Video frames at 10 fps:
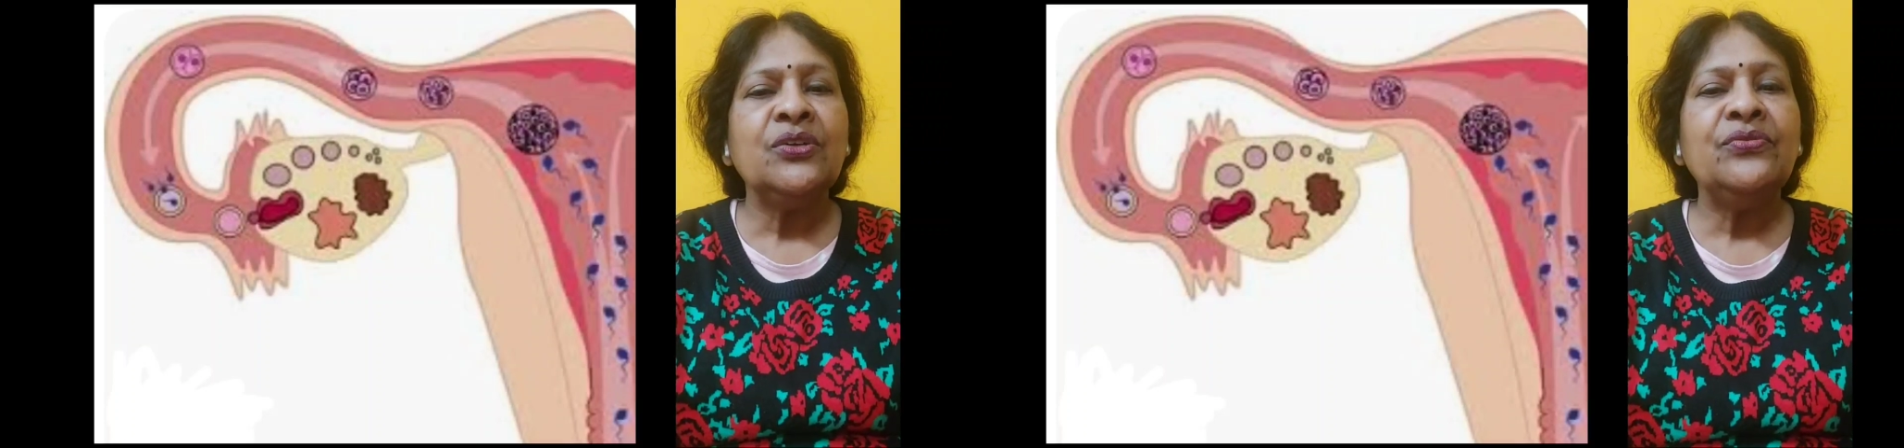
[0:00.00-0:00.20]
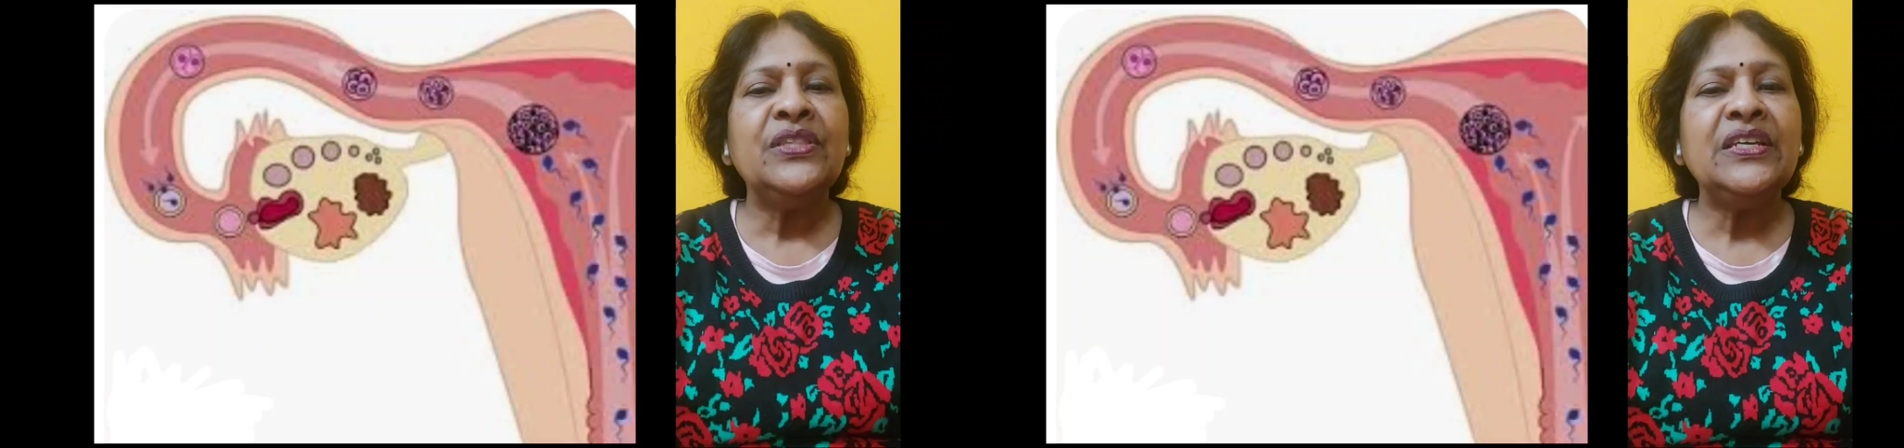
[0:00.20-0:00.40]

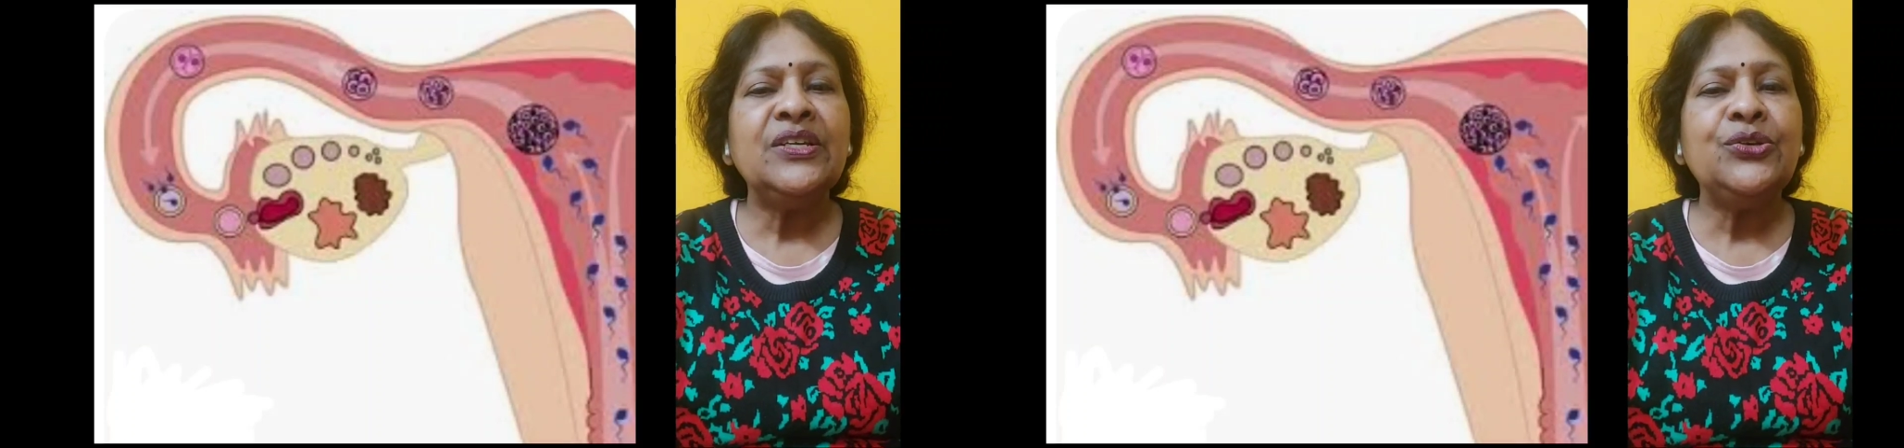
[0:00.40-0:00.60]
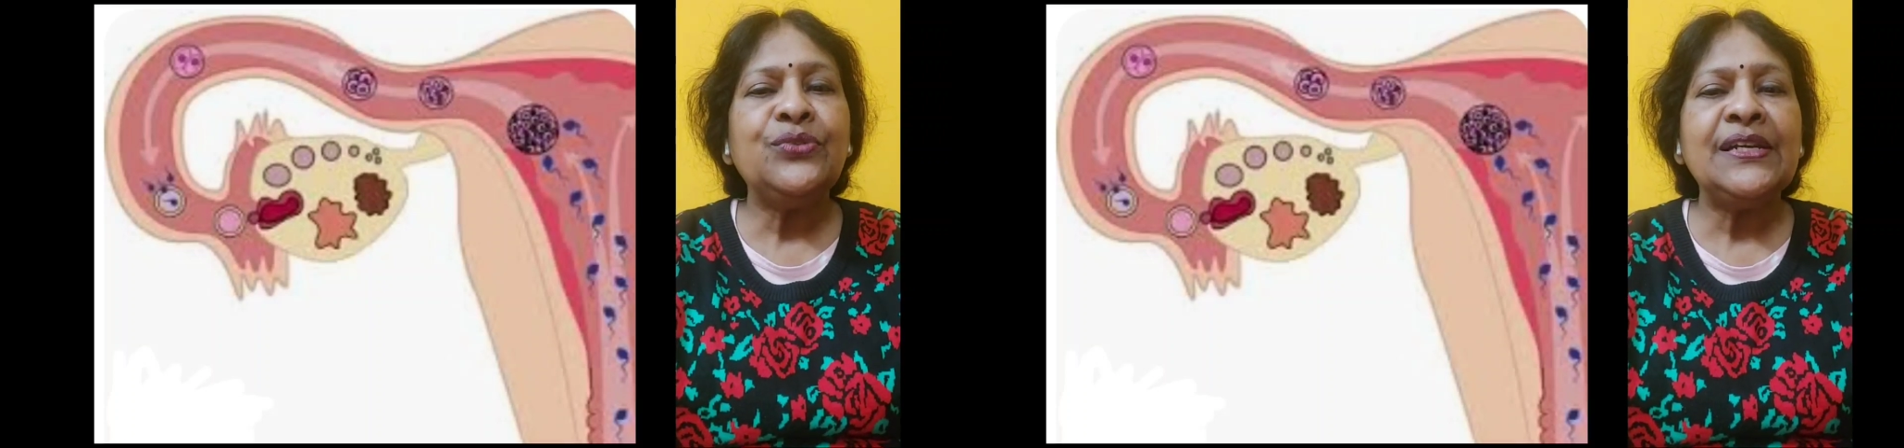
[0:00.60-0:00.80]

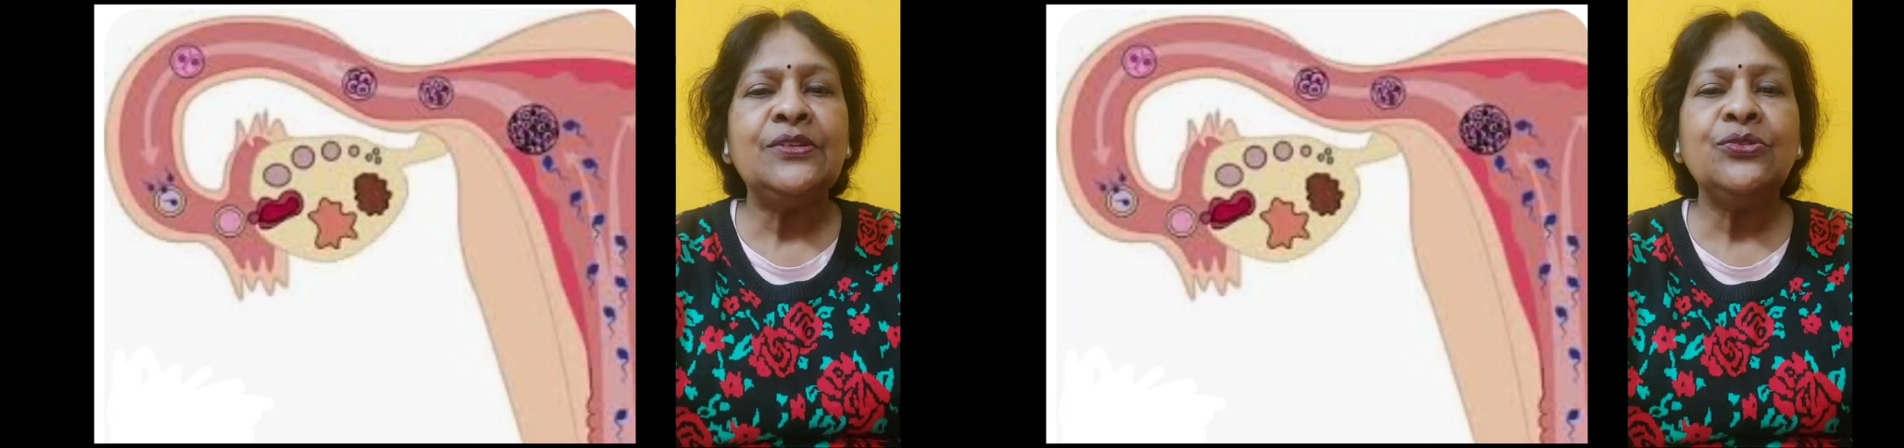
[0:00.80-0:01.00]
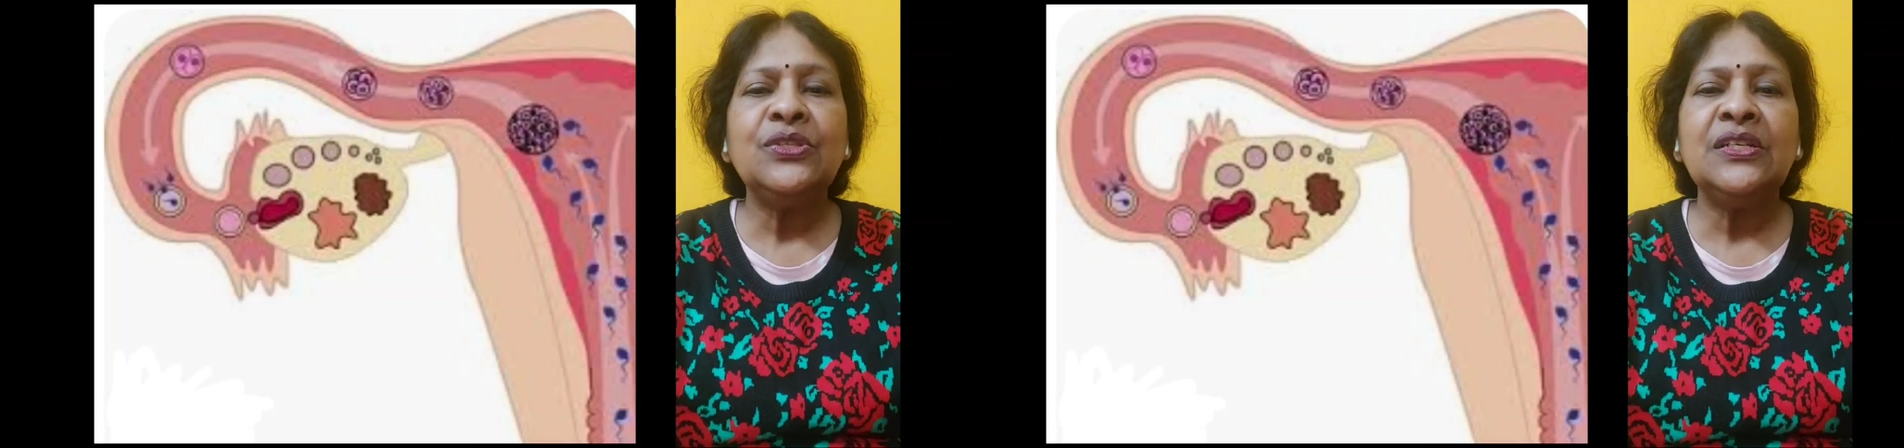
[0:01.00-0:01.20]
within
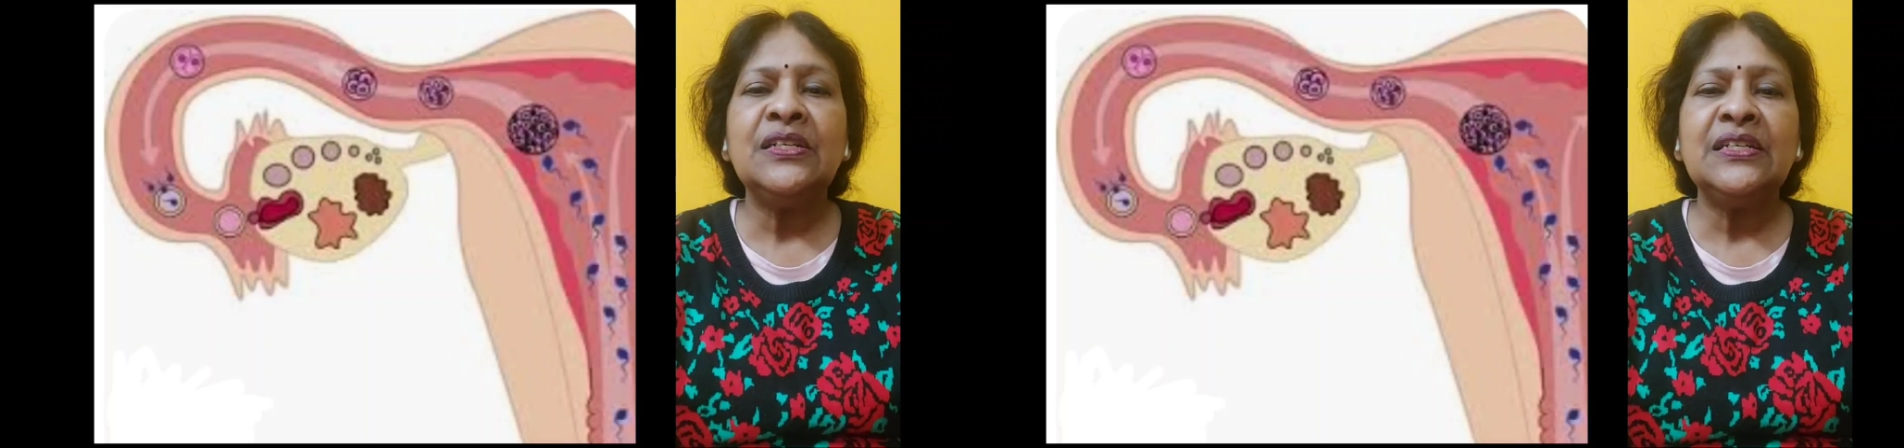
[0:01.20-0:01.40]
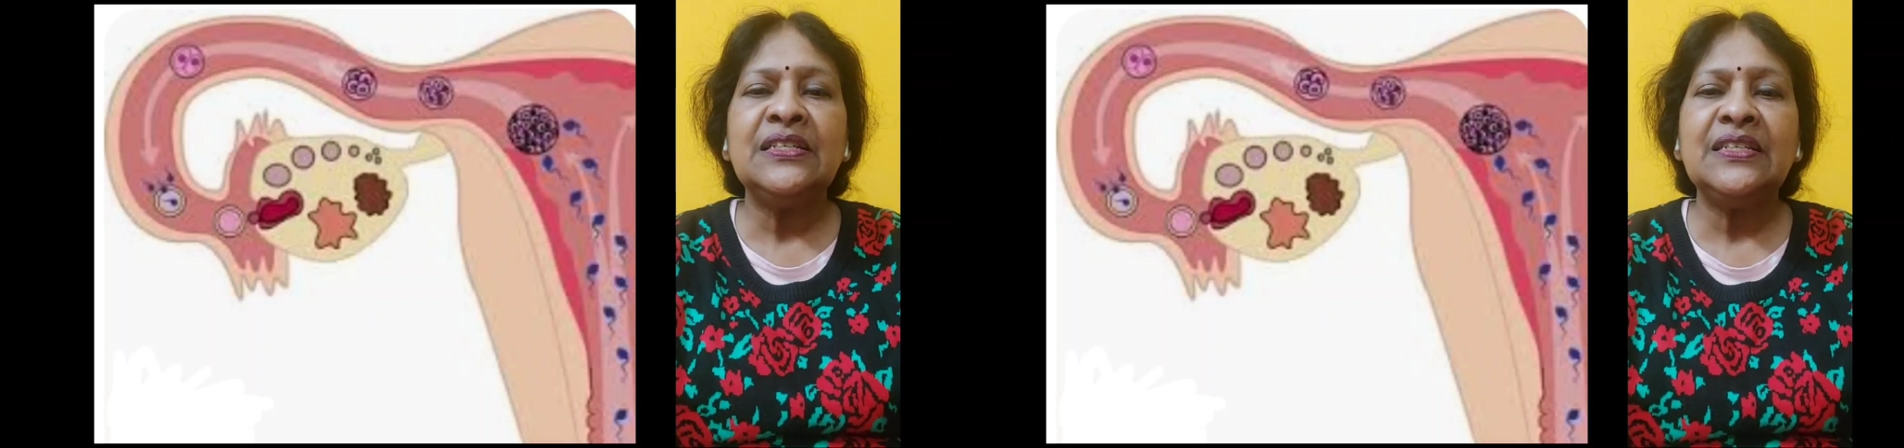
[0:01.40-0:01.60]
12 to
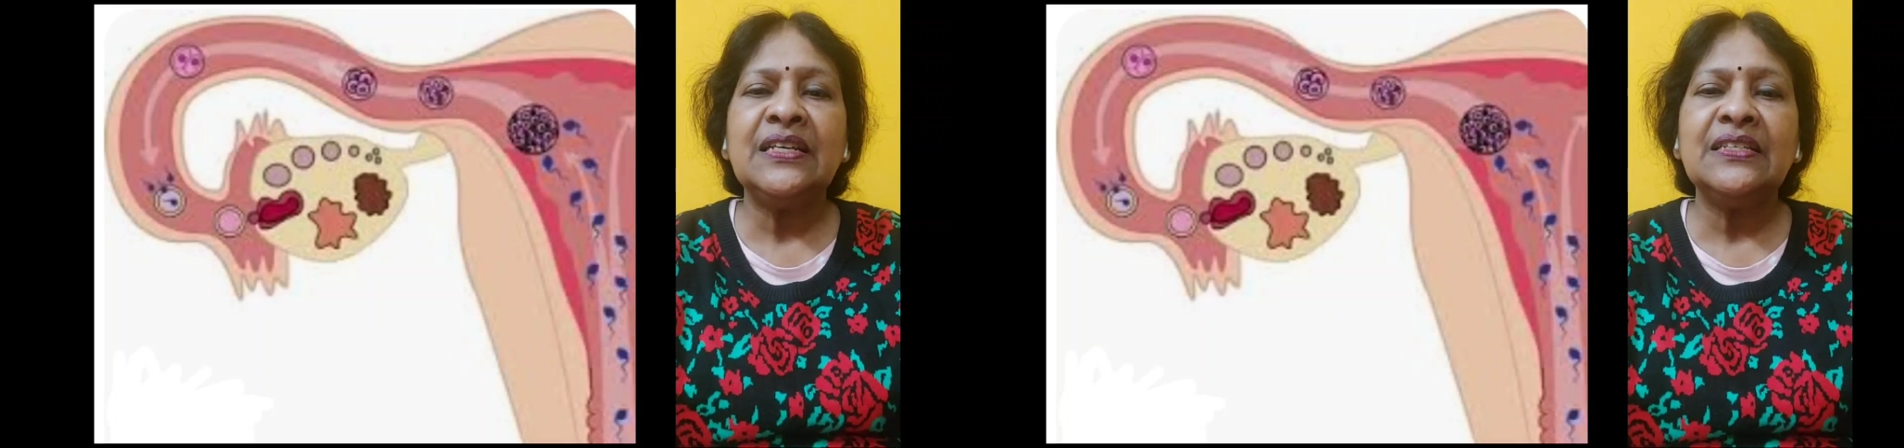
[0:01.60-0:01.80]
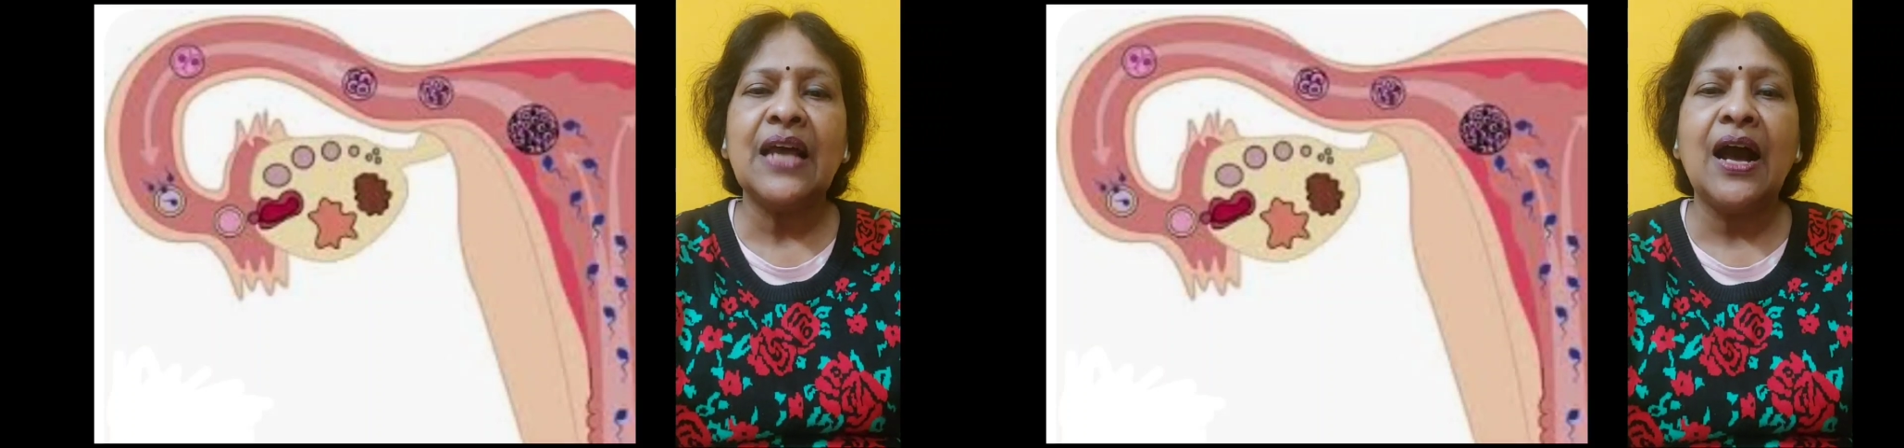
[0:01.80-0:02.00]
36